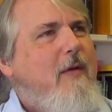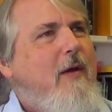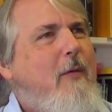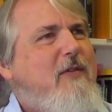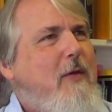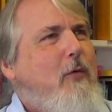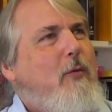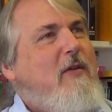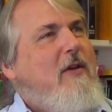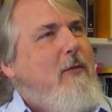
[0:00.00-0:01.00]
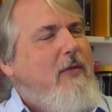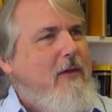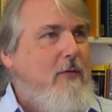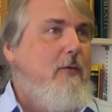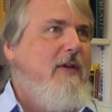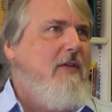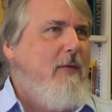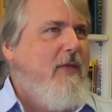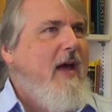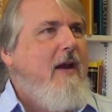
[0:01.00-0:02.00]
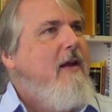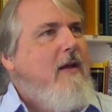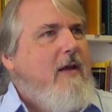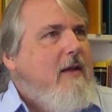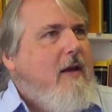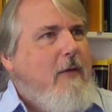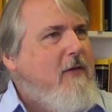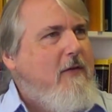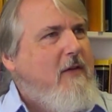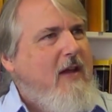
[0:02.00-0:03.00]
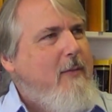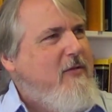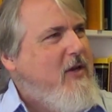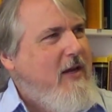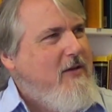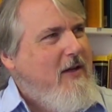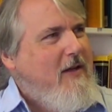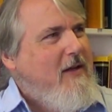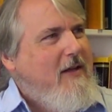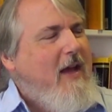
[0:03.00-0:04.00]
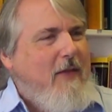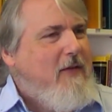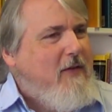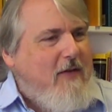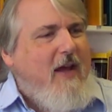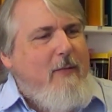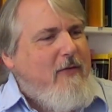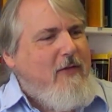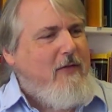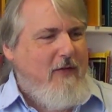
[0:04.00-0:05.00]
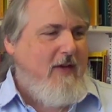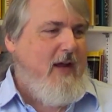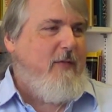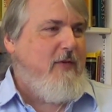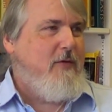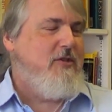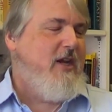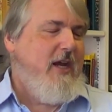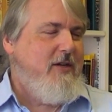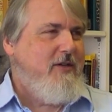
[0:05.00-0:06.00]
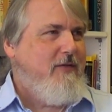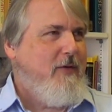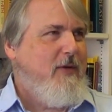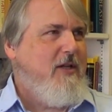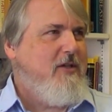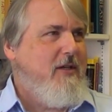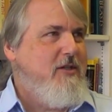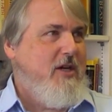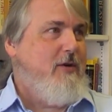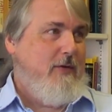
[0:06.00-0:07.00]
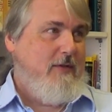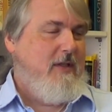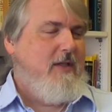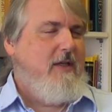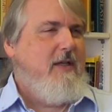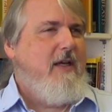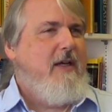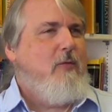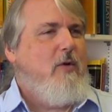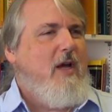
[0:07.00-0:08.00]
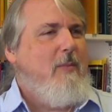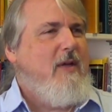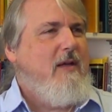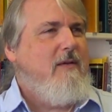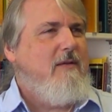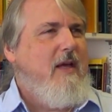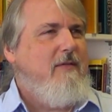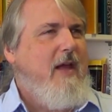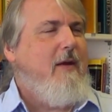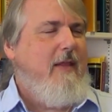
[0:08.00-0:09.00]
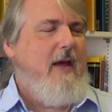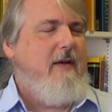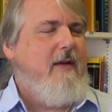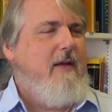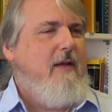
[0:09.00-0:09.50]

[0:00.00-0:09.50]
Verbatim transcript: know, I always say we're wrestling with this, we're wrestling with that. You know, this is a time of change. Yeah, this is a time of huge change for religion in general, and we're not being left out of that.